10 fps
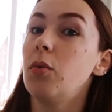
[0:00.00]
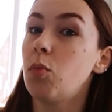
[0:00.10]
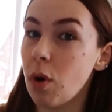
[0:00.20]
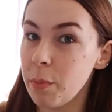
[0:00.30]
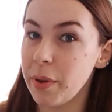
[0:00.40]

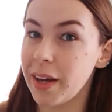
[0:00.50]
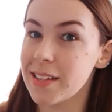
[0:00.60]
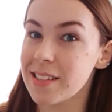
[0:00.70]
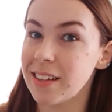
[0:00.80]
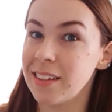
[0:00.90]
one
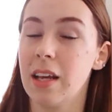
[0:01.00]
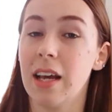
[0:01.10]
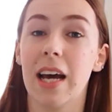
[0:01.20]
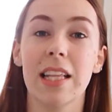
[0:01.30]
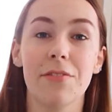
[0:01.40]
person,
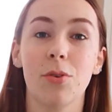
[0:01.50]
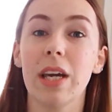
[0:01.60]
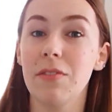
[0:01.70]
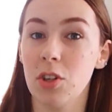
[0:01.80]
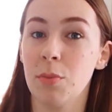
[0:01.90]
and therefore
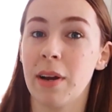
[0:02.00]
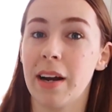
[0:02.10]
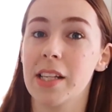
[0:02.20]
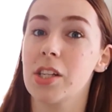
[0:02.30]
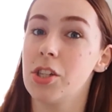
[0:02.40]
if you're not
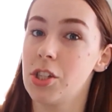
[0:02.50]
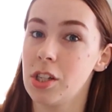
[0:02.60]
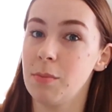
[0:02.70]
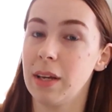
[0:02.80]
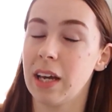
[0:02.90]
married, you
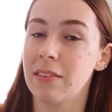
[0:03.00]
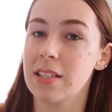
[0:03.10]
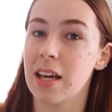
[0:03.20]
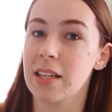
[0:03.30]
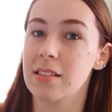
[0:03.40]
shouldn't be having
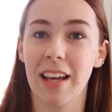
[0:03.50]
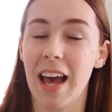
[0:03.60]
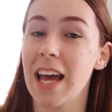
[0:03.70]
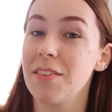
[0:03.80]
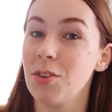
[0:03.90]
sex.
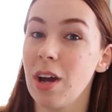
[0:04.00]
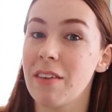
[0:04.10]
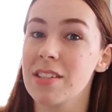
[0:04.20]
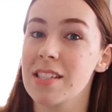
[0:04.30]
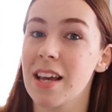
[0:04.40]
And if you're not
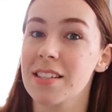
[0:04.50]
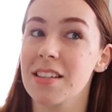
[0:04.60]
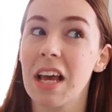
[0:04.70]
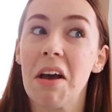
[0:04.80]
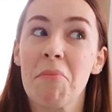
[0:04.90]
having sex,
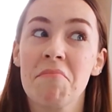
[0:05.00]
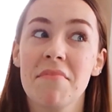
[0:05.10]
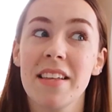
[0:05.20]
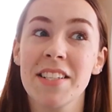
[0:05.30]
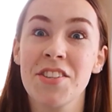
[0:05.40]

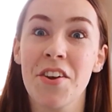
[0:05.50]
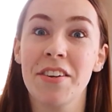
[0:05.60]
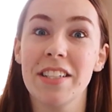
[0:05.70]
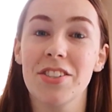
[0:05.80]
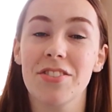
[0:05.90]
there's no
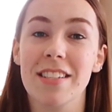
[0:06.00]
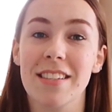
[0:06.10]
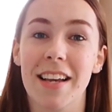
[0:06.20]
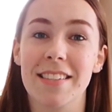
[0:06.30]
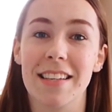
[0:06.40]
need to dress
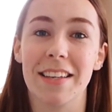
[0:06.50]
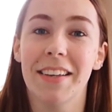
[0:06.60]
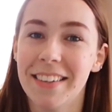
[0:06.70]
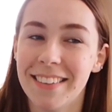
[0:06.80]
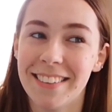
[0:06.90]
sexy.
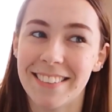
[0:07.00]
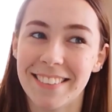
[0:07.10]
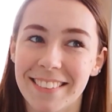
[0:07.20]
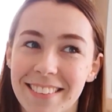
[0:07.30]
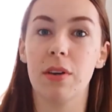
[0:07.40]

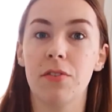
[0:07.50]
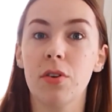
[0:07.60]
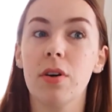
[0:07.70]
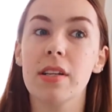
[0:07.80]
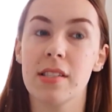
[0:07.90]
If
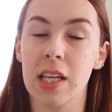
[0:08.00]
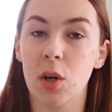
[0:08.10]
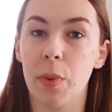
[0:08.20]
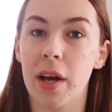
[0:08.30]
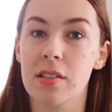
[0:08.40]
you're a single
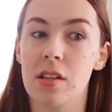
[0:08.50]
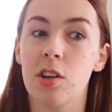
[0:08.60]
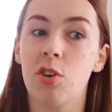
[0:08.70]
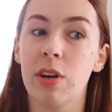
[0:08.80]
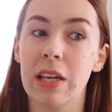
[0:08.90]
person,
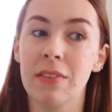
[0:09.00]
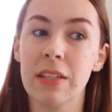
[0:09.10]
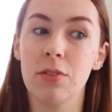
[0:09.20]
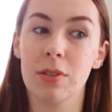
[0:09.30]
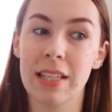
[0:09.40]
or even
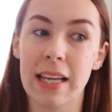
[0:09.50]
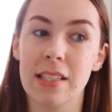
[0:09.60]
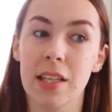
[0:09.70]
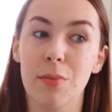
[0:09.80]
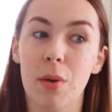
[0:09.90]
if you're
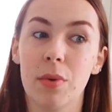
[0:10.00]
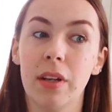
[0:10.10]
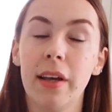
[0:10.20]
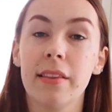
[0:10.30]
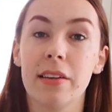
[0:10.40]
dating at the moment,
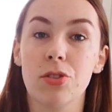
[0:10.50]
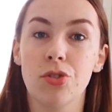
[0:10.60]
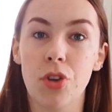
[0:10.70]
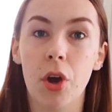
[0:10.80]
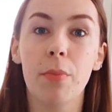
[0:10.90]
there's
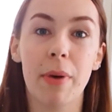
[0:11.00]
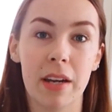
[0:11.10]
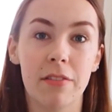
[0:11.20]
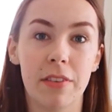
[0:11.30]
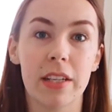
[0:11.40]
no
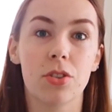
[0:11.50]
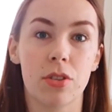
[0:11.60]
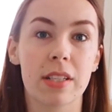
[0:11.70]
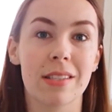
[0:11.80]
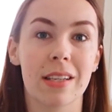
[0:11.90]
benefit to
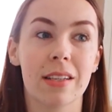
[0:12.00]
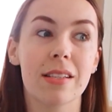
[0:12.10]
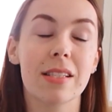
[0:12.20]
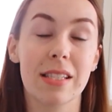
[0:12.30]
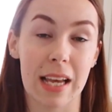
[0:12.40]
dressing
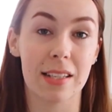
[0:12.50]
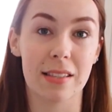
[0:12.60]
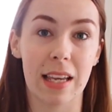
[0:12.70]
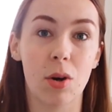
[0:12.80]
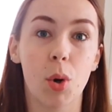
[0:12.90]

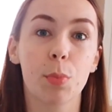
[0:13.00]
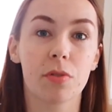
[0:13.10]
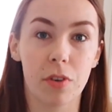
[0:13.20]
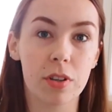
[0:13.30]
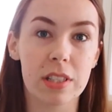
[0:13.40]
sexy or
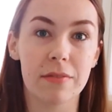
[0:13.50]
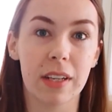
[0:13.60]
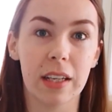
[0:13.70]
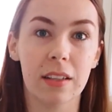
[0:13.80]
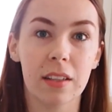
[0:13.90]

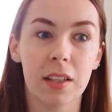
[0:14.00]
provocatively.